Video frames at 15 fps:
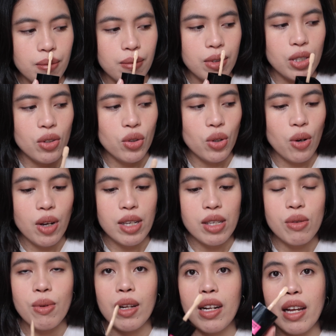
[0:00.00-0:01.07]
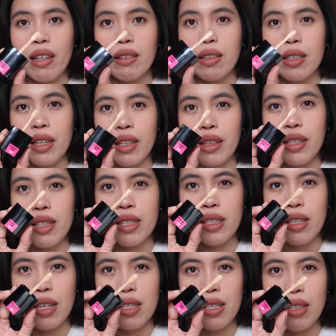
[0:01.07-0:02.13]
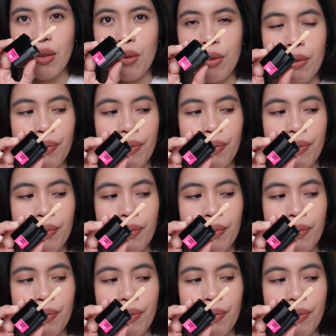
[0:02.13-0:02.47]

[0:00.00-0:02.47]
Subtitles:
strong as well. And yeah, this has a